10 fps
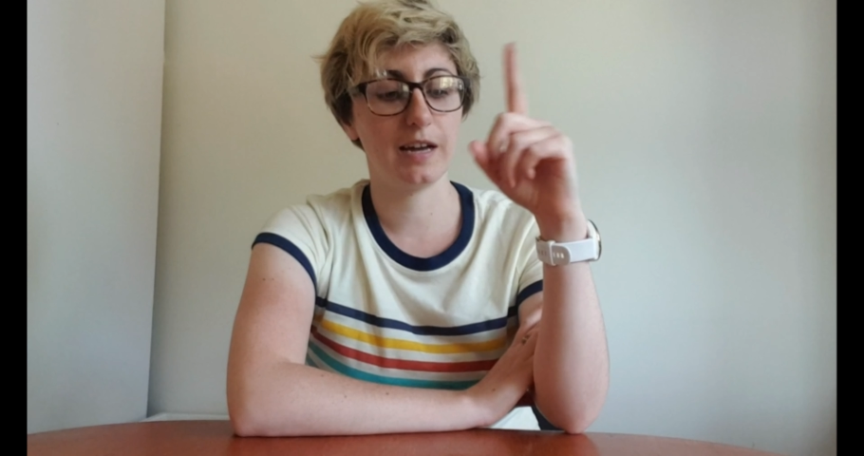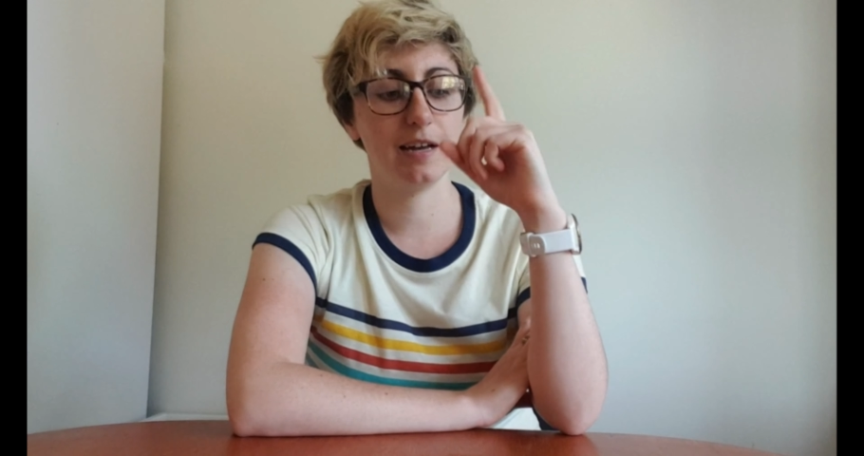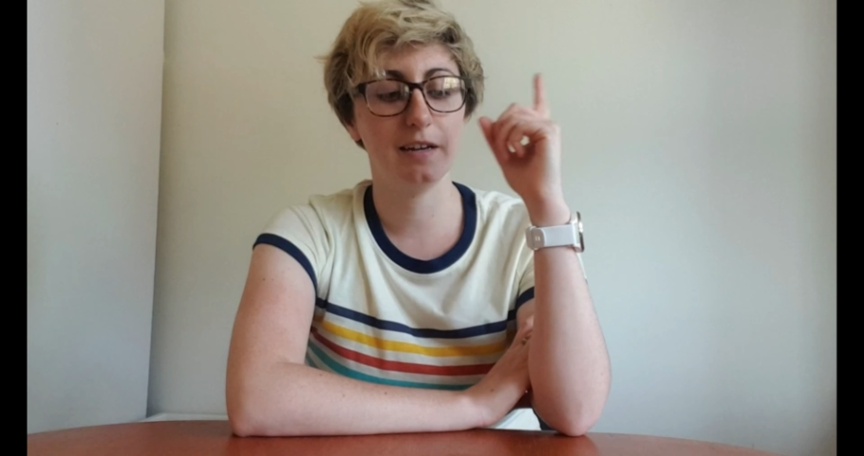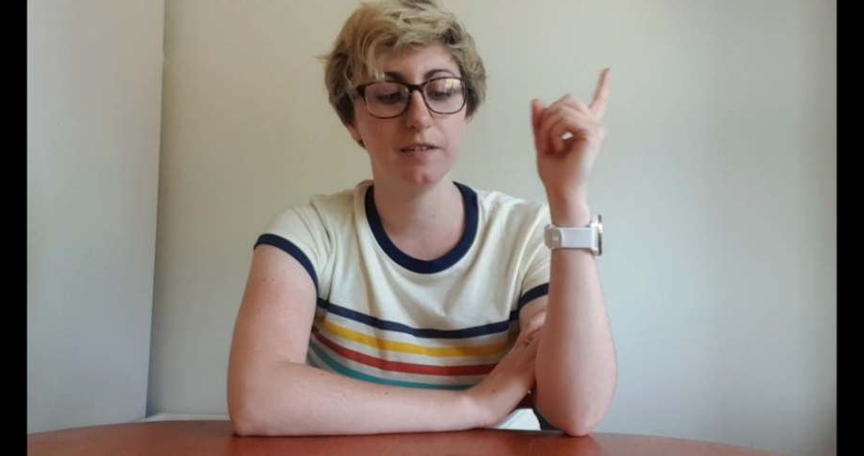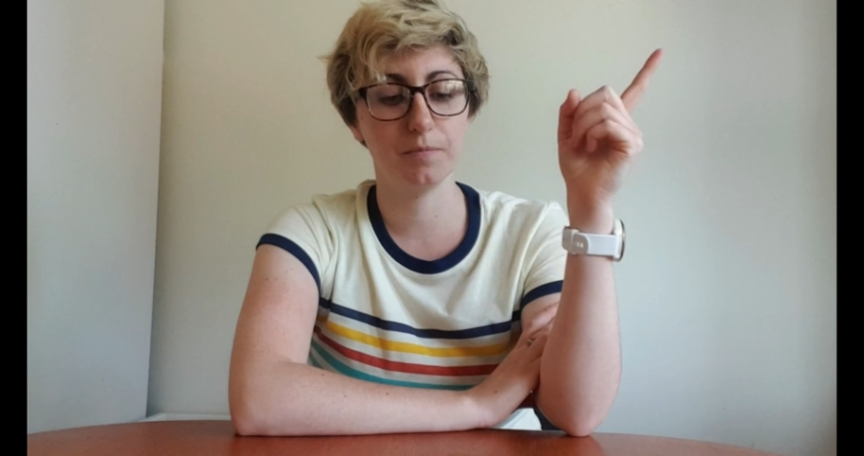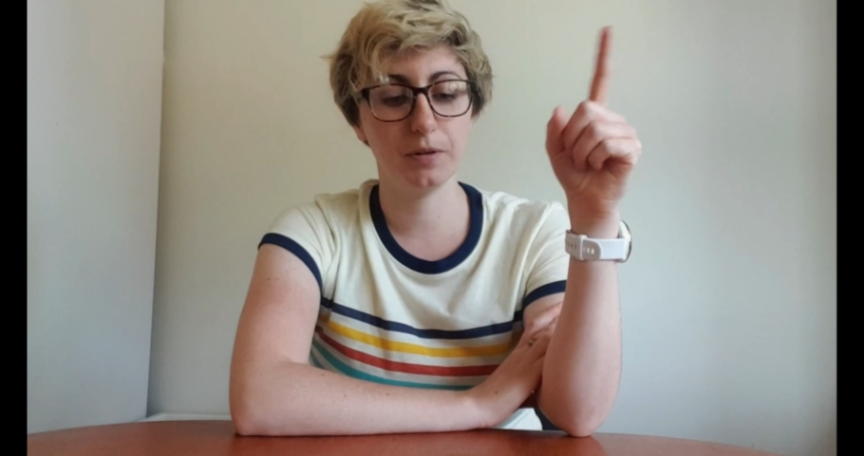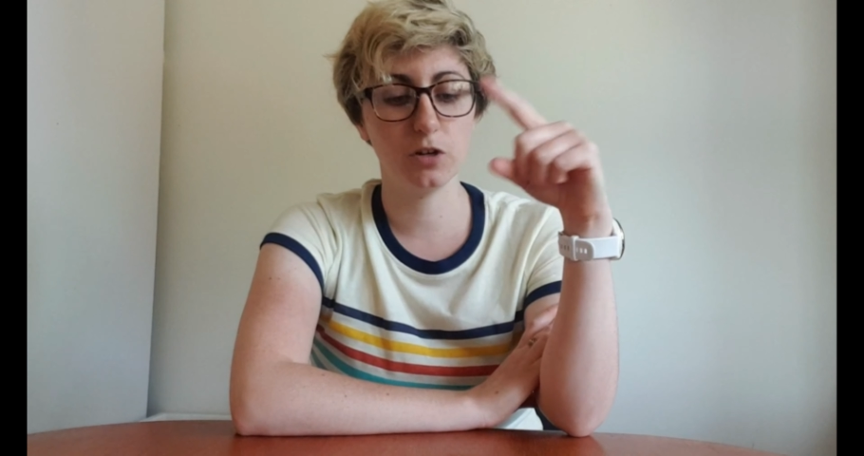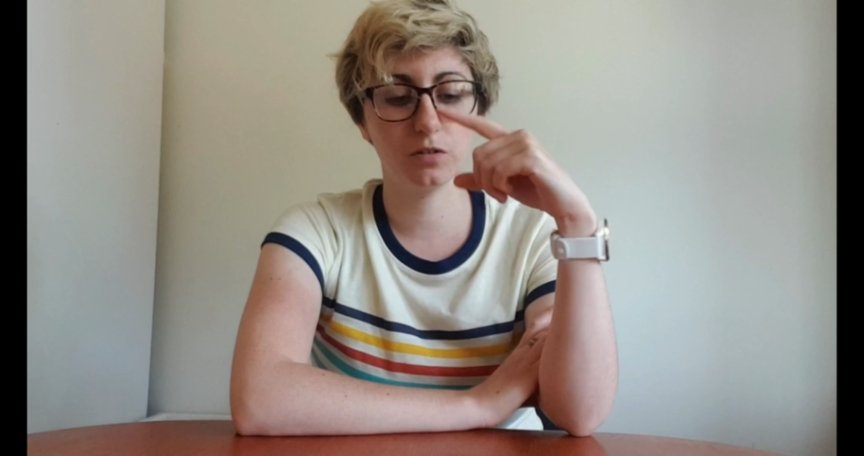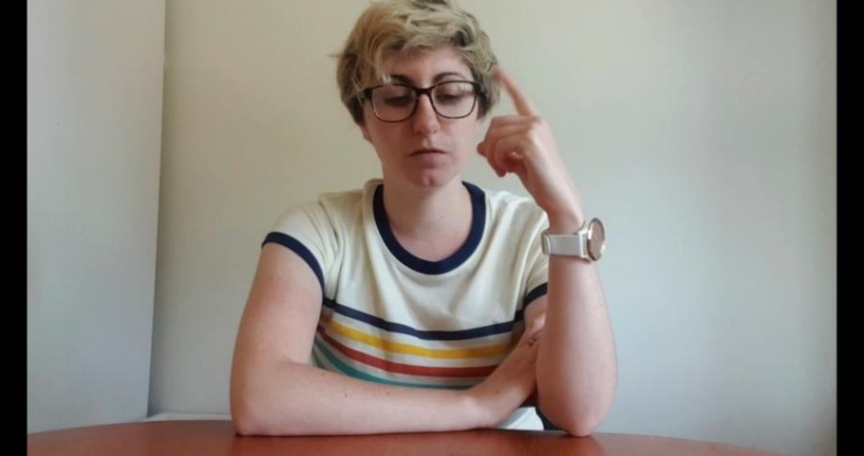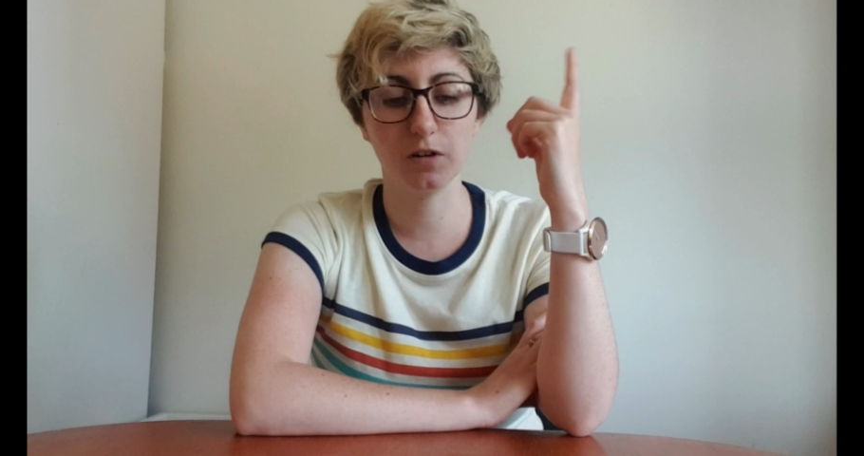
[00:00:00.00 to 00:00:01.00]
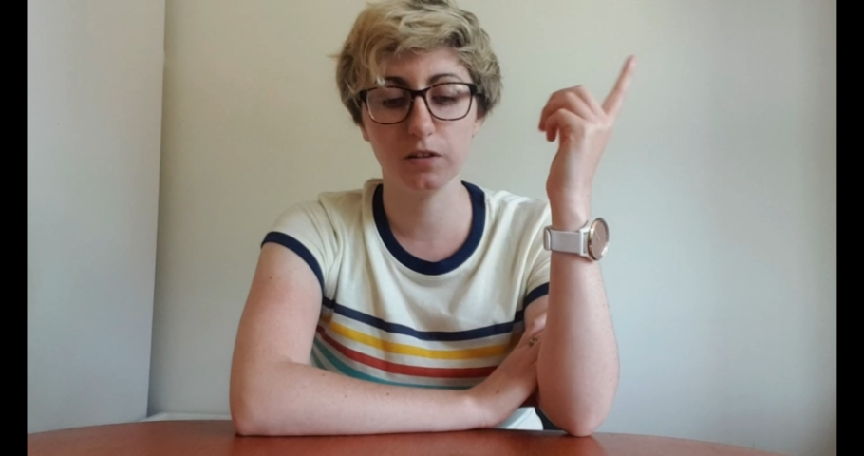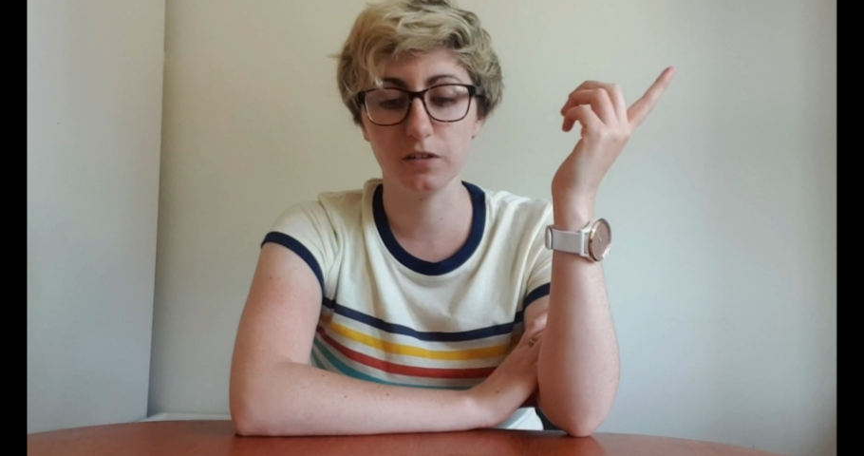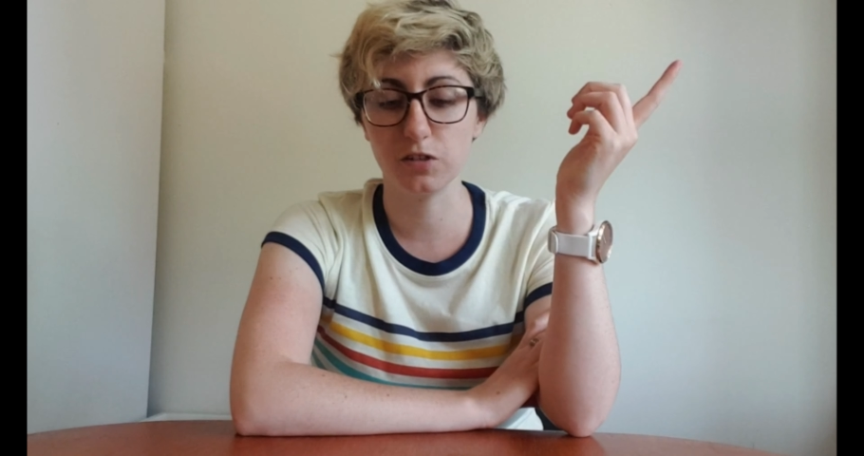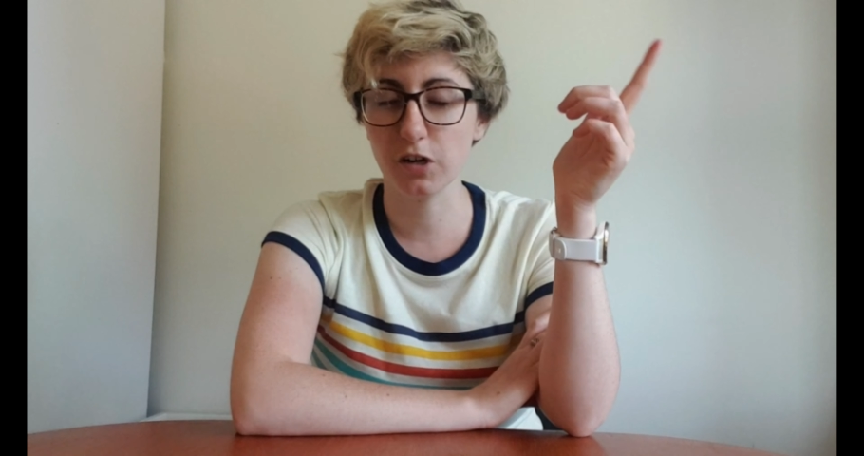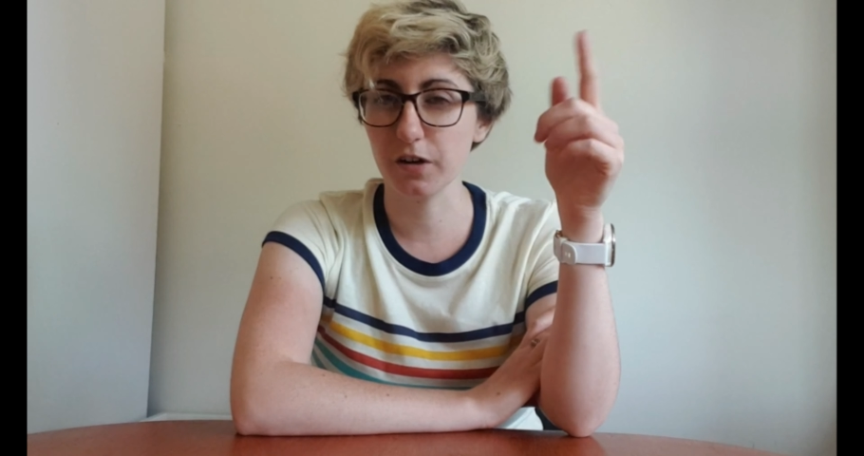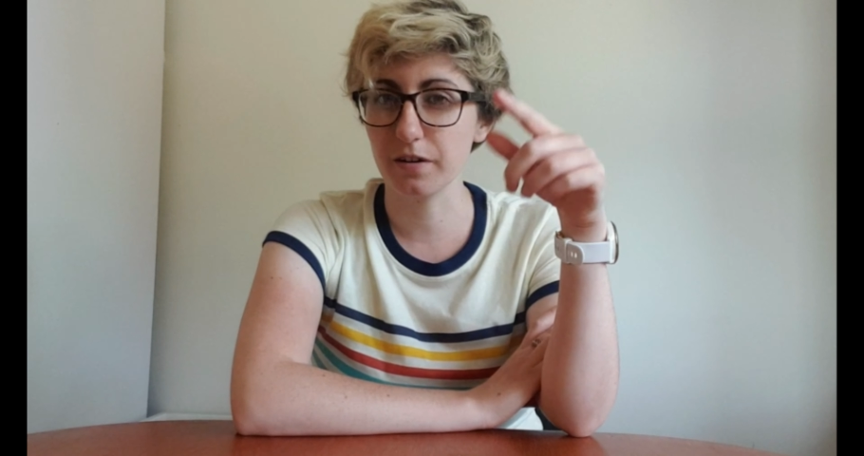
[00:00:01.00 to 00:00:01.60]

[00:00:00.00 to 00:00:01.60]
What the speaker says: and because of all the dirt